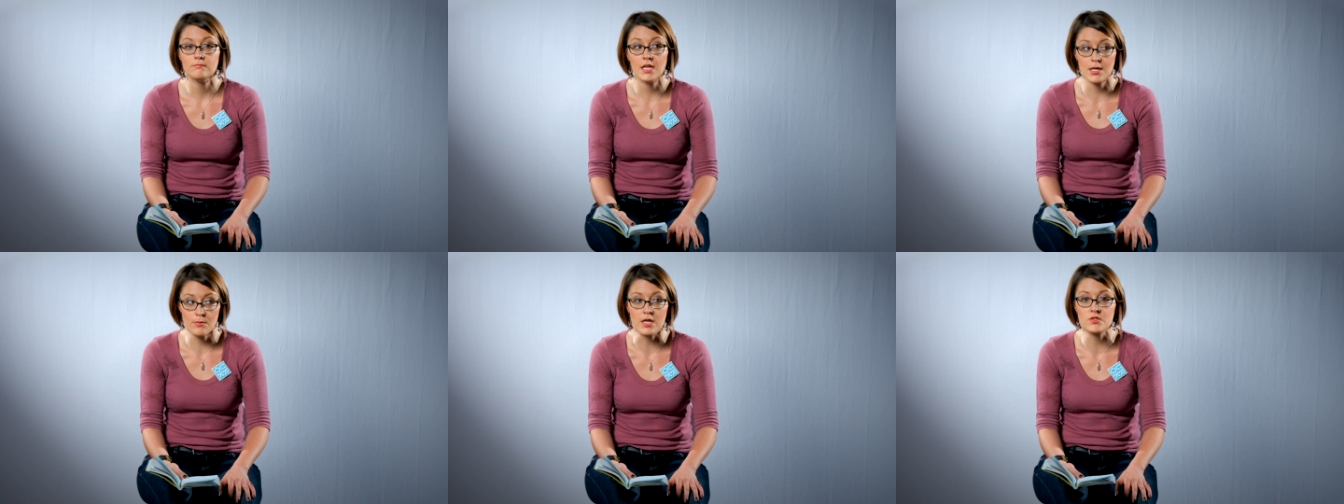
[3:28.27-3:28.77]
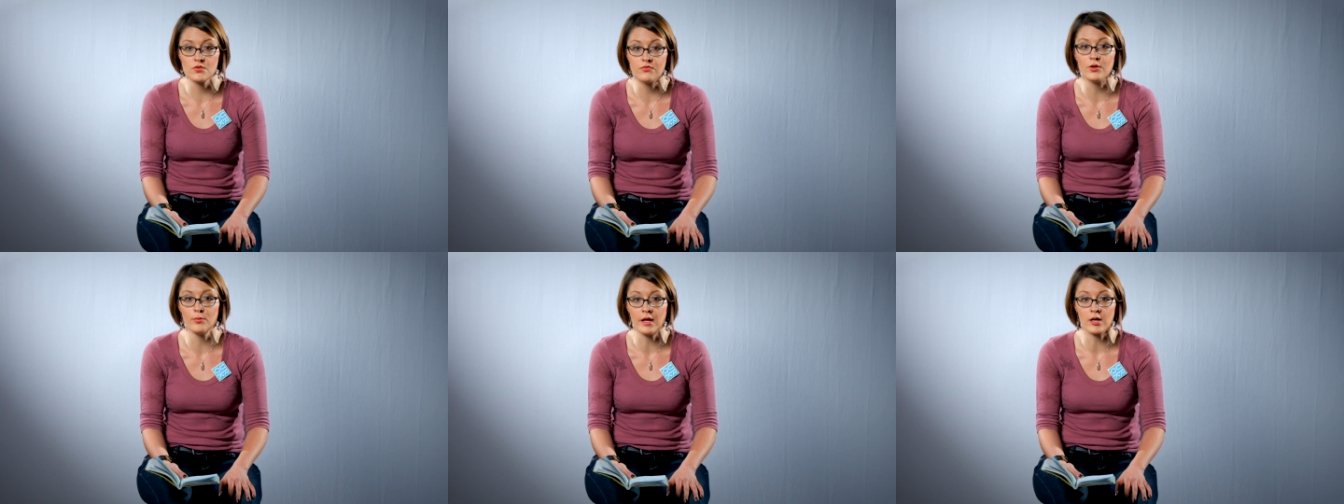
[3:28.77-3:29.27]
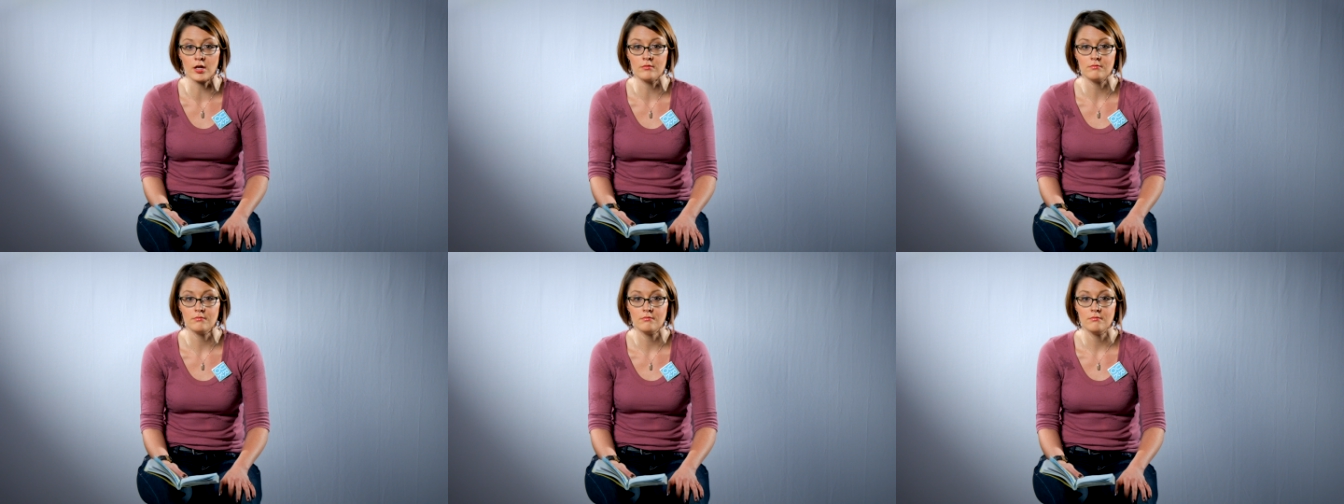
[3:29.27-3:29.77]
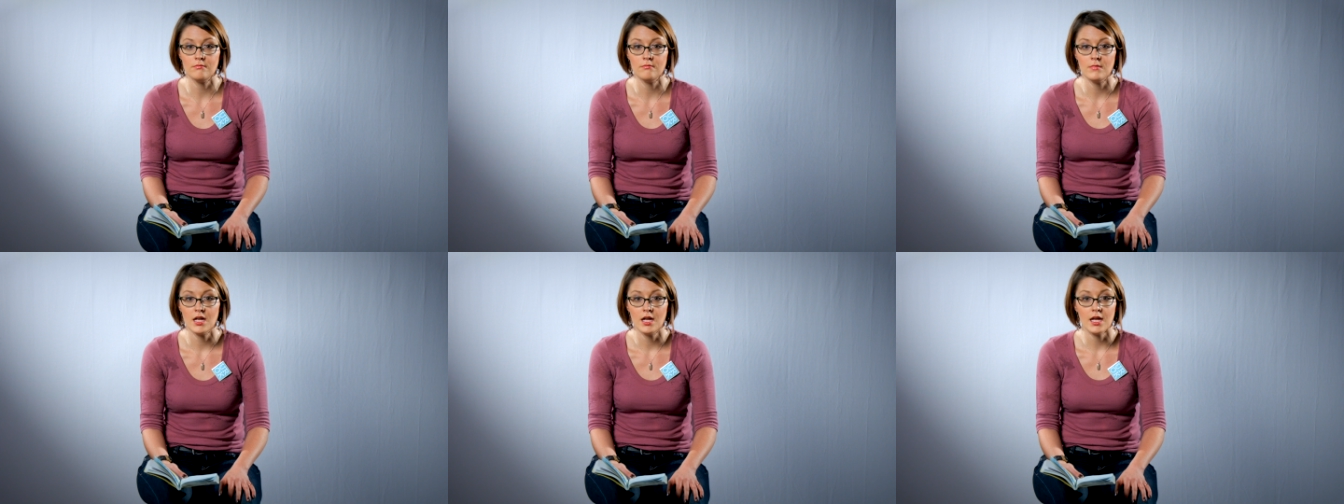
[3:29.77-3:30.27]
It makes you feel better.
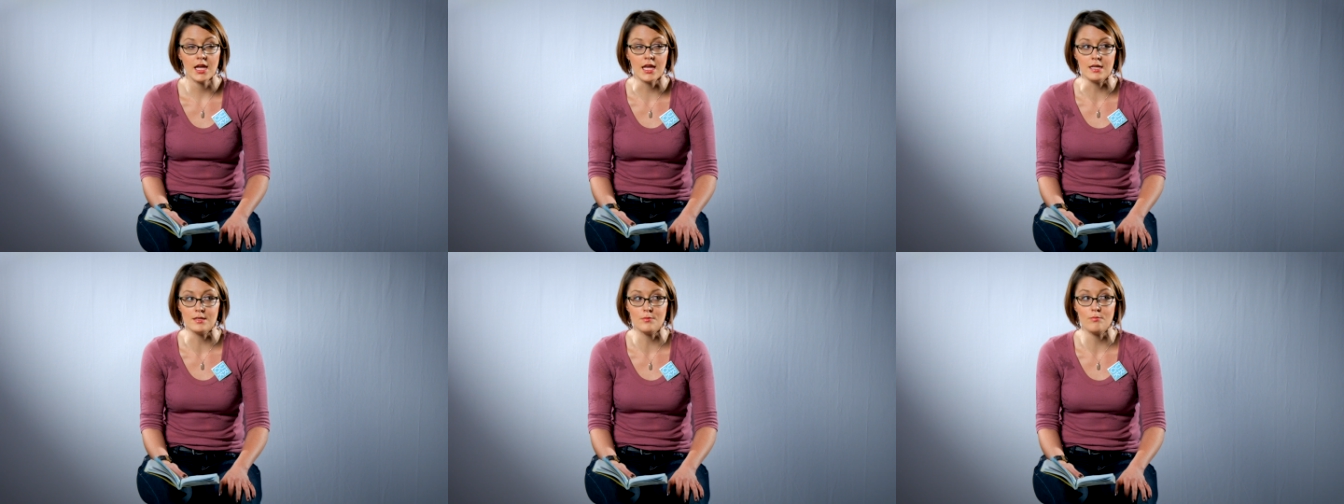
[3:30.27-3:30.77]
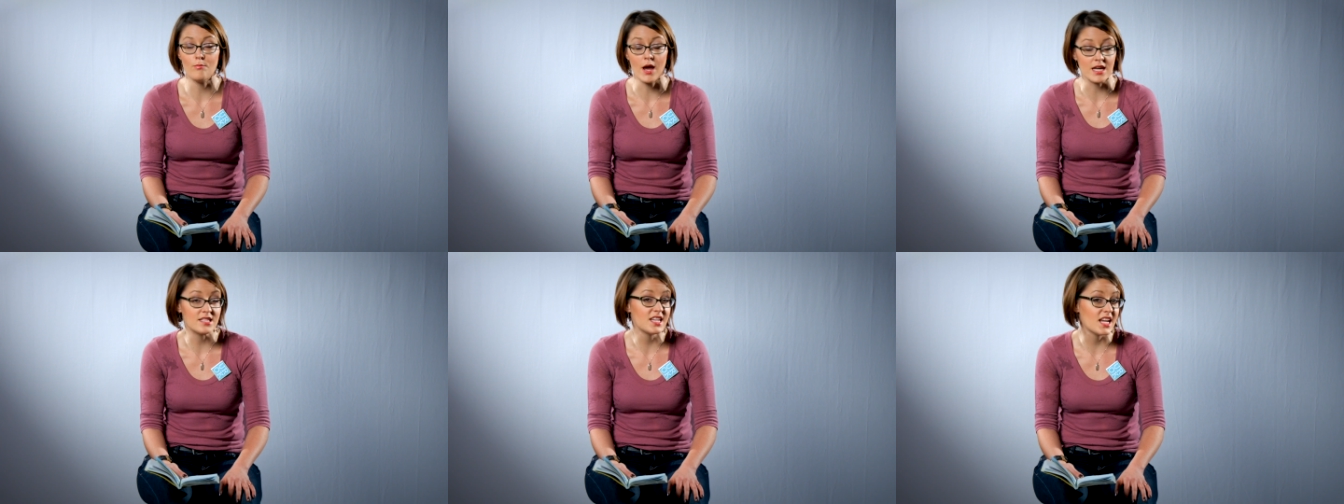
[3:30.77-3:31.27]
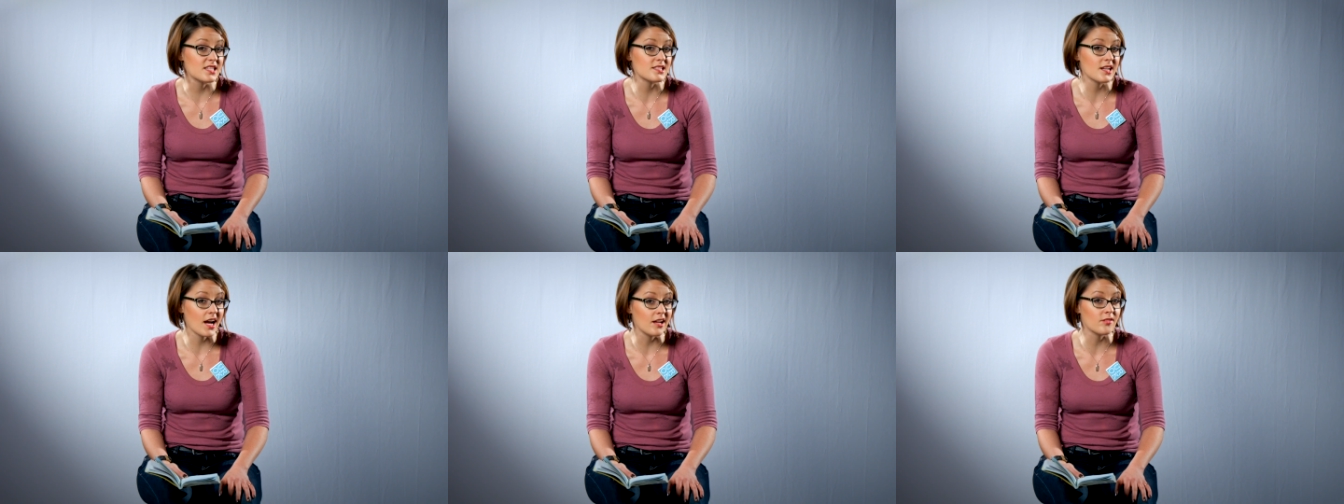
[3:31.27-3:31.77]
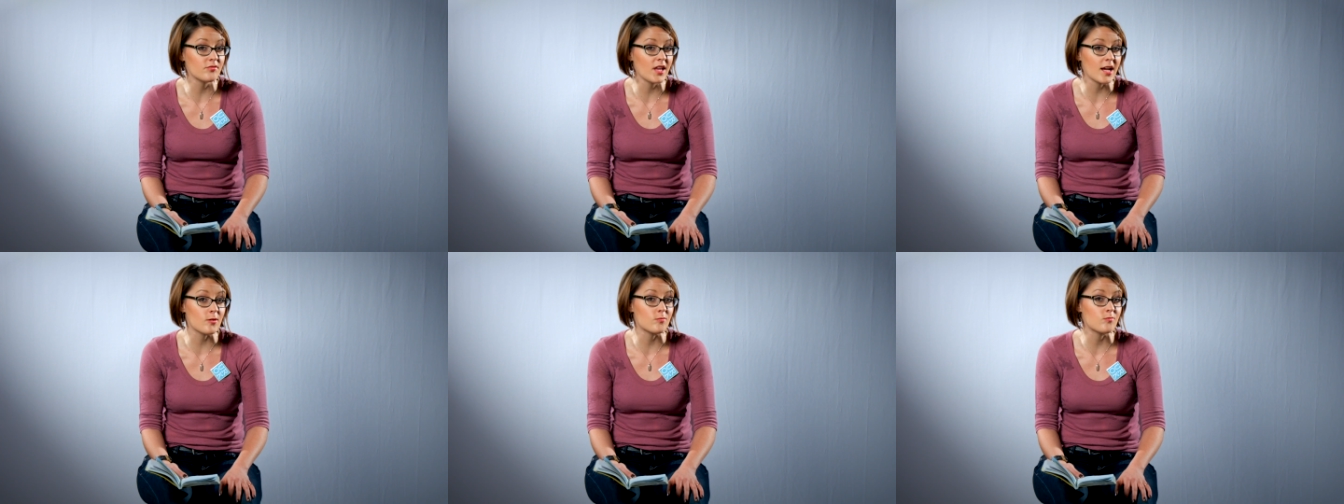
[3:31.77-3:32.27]
It might taste kind of
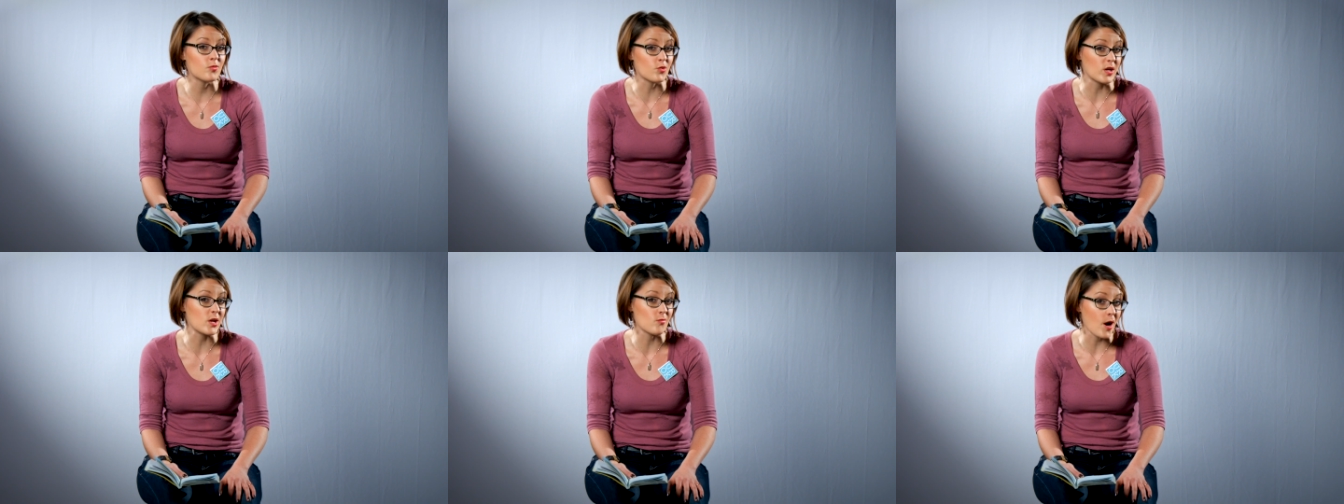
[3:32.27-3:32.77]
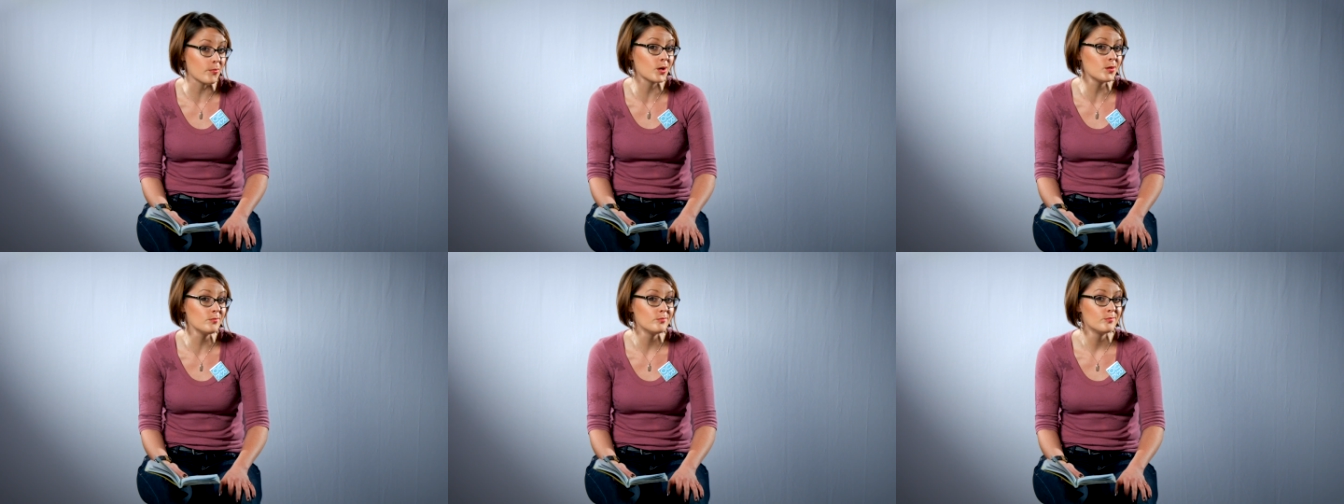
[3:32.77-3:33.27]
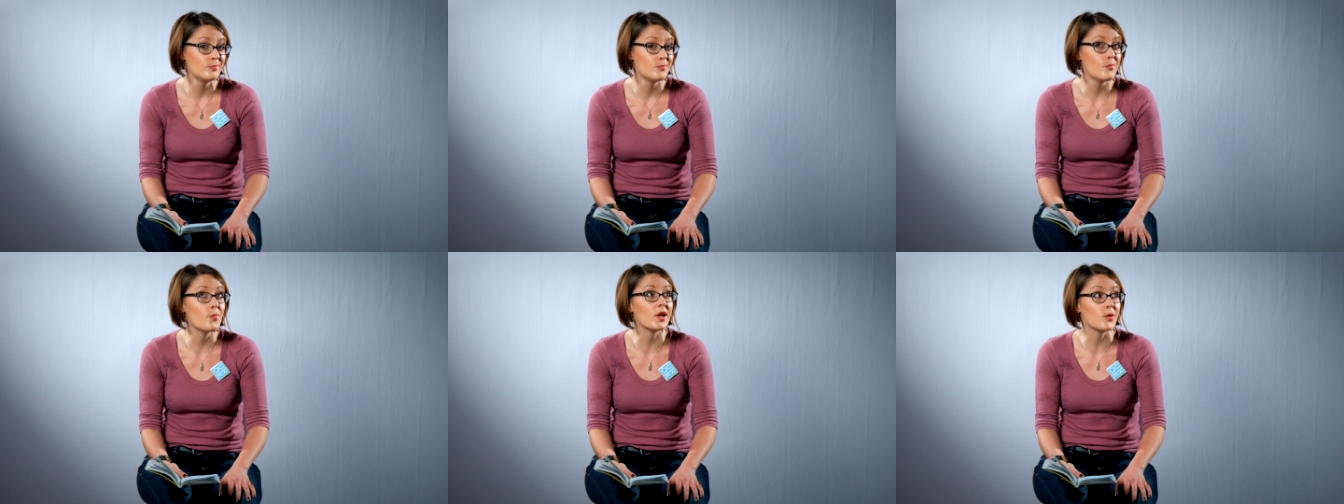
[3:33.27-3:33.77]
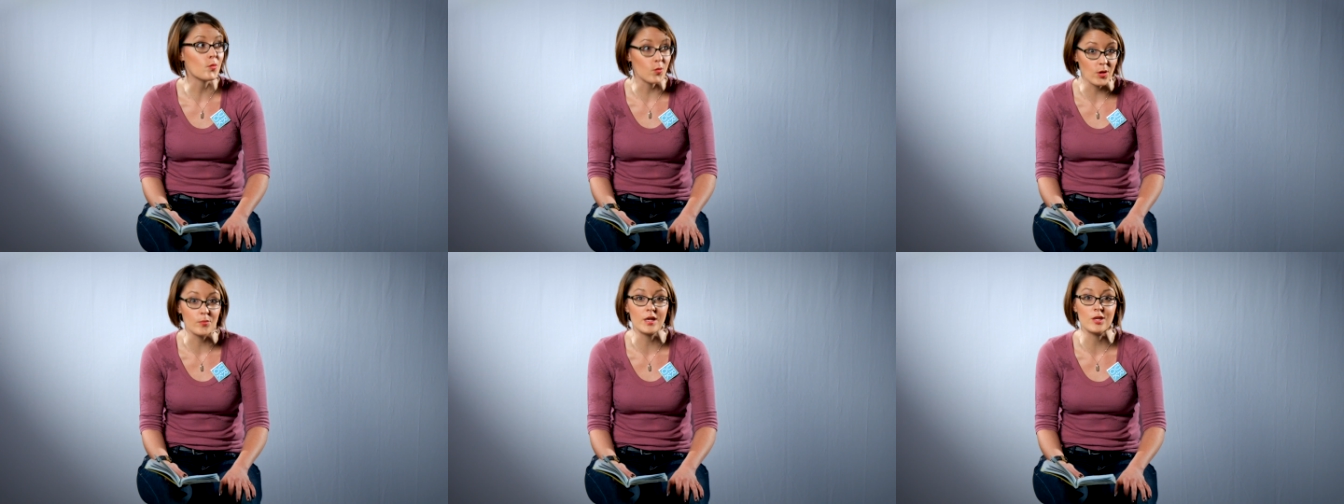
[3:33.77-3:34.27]
like green rubber, but it
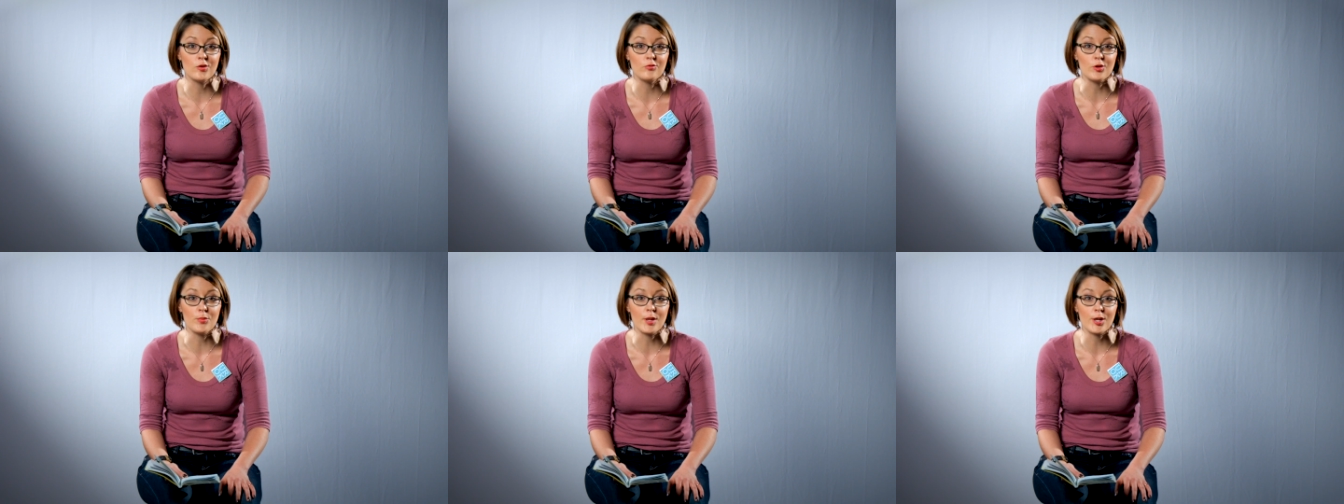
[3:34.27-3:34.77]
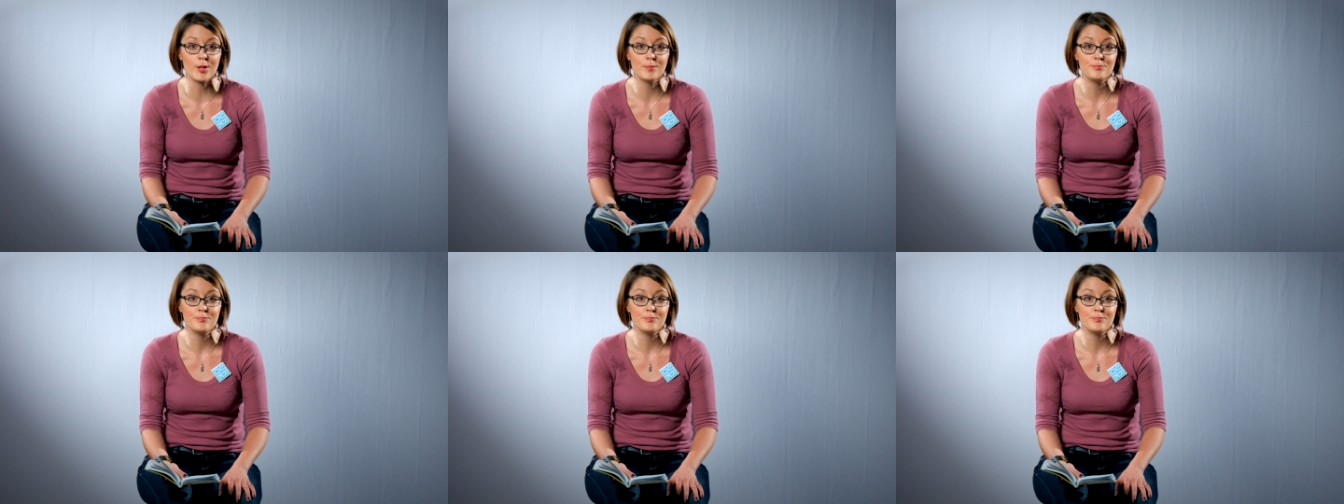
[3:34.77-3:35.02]
will make you feel better.